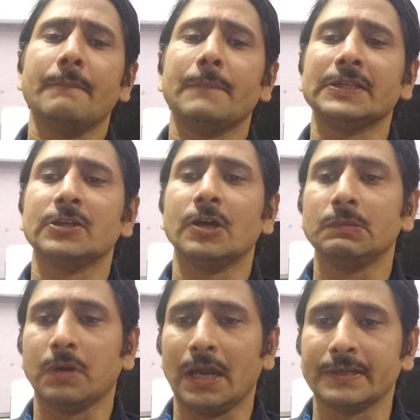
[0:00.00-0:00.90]
by
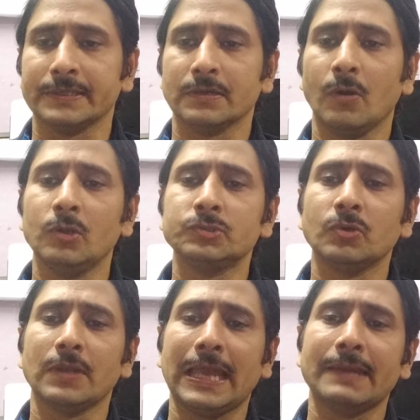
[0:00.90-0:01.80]
third party
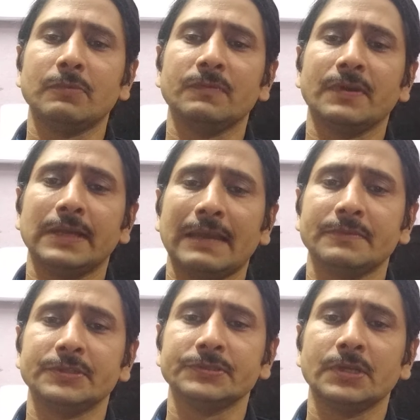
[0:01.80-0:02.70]
also liable for
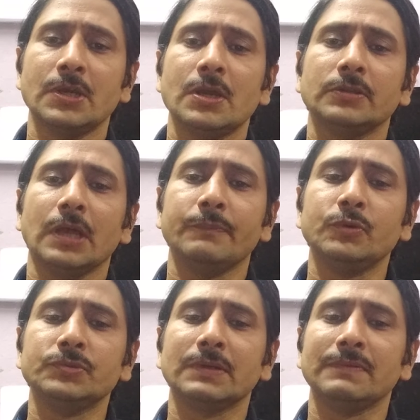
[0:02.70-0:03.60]
damages the
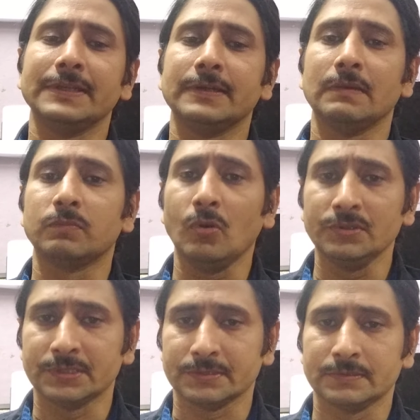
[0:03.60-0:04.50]
abuse of legal
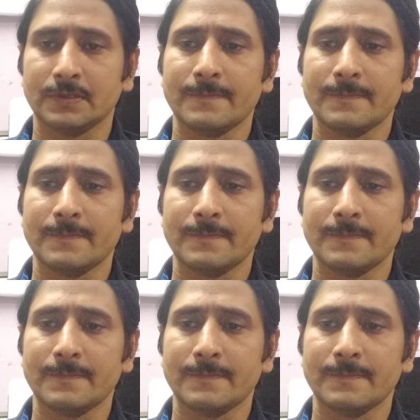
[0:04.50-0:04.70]
process